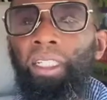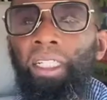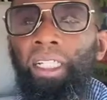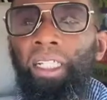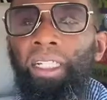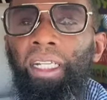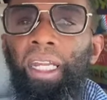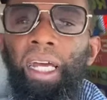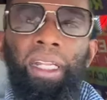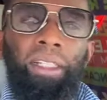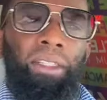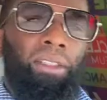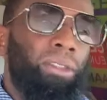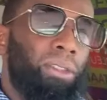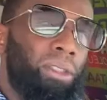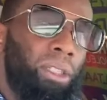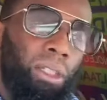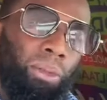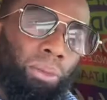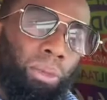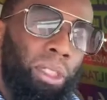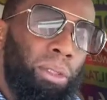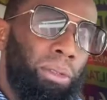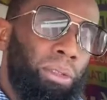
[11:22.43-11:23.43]

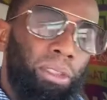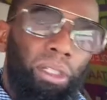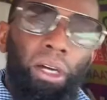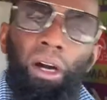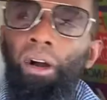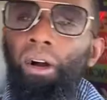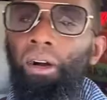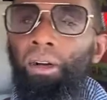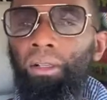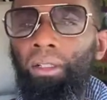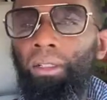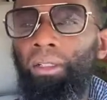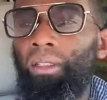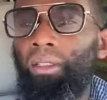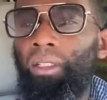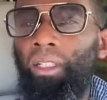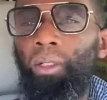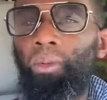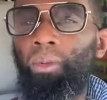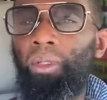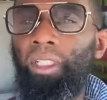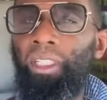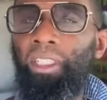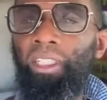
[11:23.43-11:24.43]
and we talk and
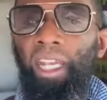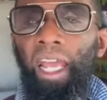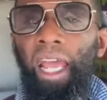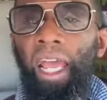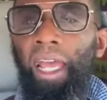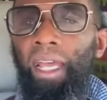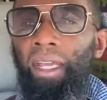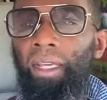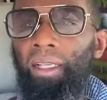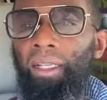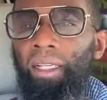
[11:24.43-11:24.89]
we chat.